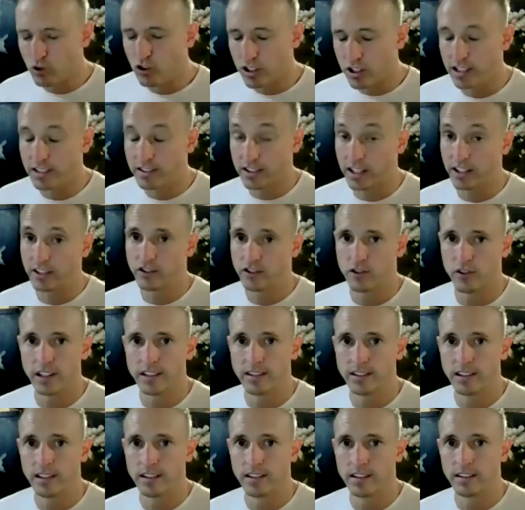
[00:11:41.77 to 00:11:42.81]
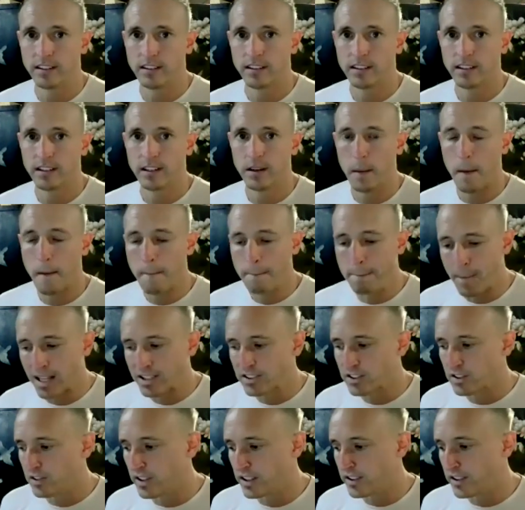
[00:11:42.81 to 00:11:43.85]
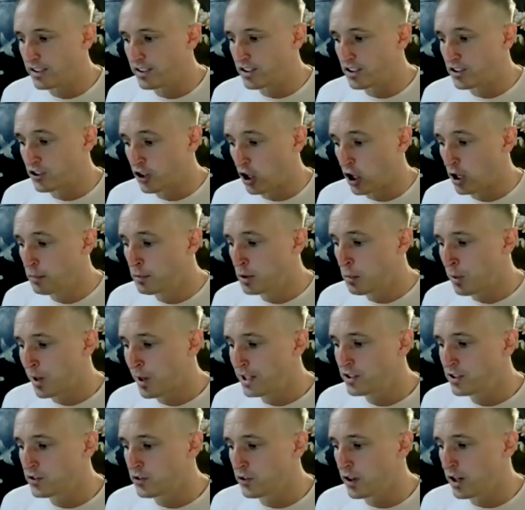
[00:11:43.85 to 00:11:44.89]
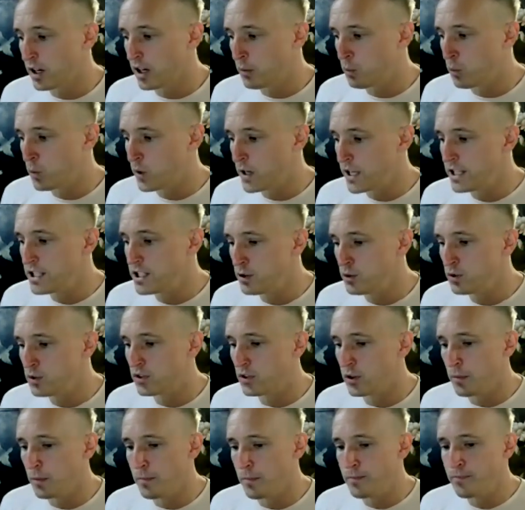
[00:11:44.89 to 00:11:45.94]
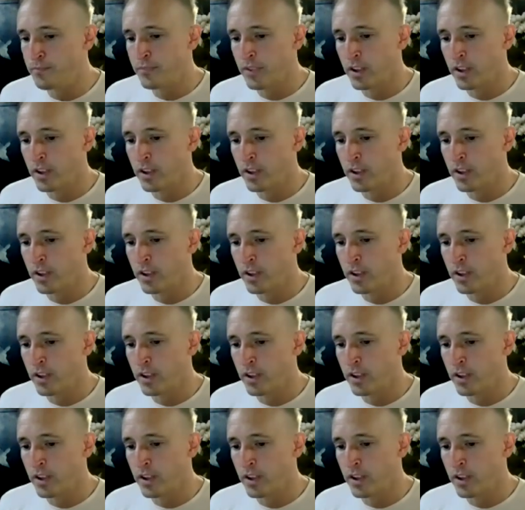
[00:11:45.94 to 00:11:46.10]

saturated, massively. There's a time and a place for it, and we use them